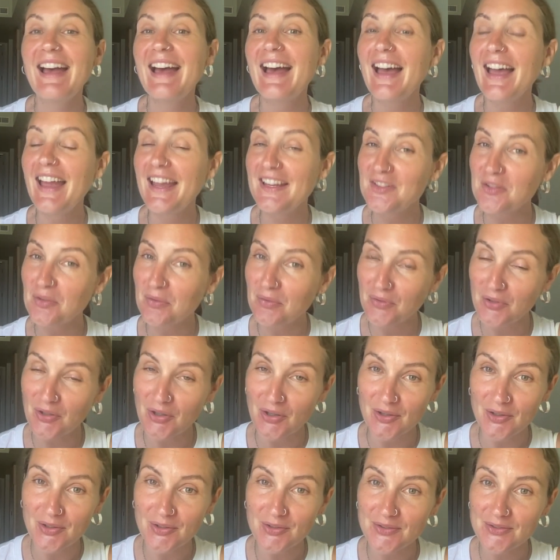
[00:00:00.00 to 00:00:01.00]
And of
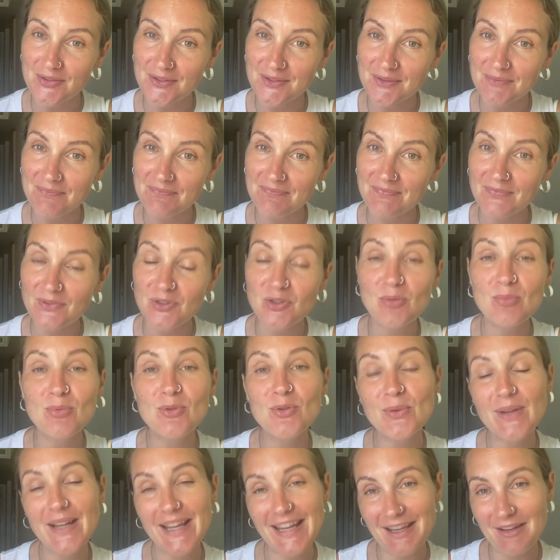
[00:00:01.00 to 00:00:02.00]
course, the
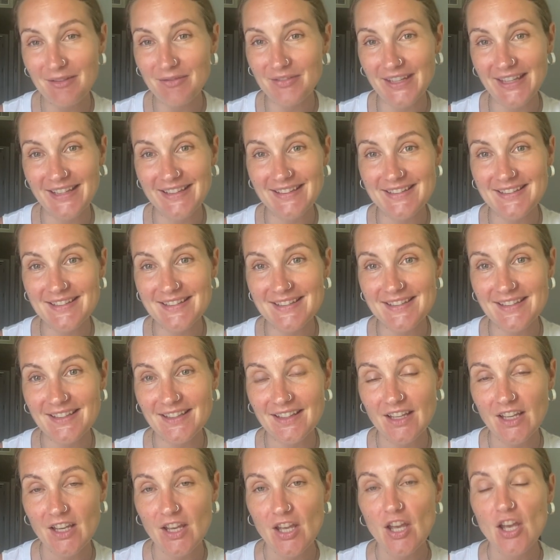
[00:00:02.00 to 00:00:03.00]
blue avians.
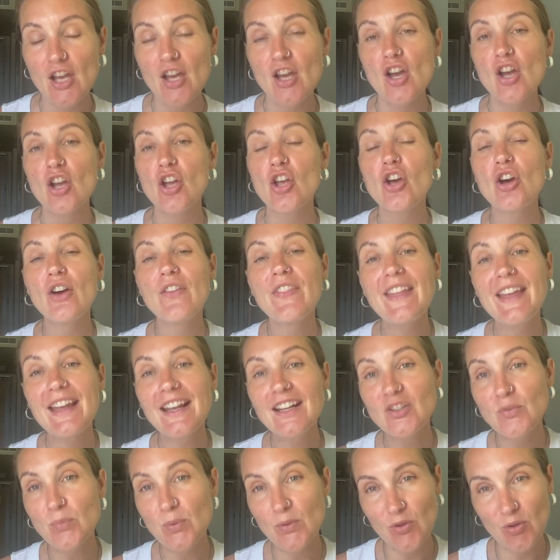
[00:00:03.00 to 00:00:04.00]

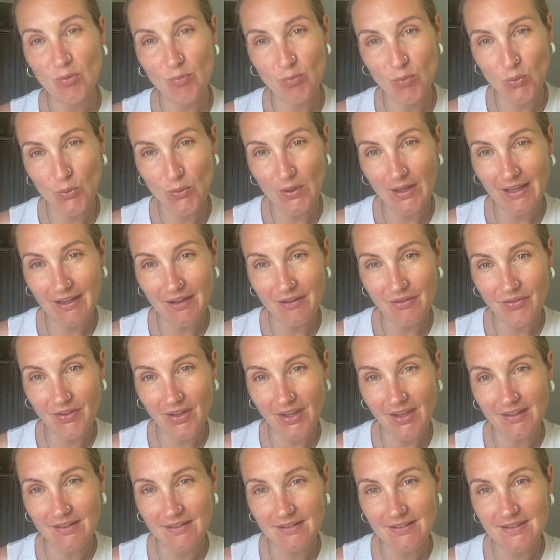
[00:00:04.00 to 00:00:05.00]
Connect with the blue
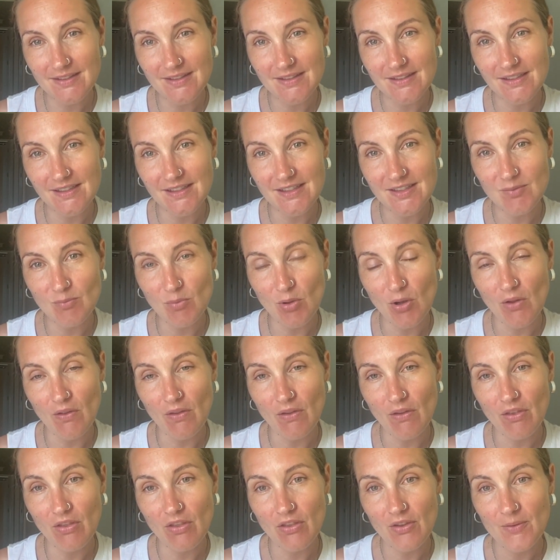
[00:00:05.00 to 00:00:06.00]
avians this
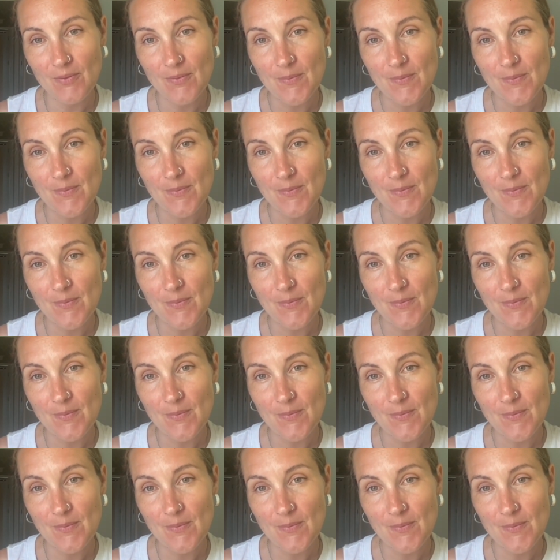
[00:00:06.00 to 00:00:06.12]
month.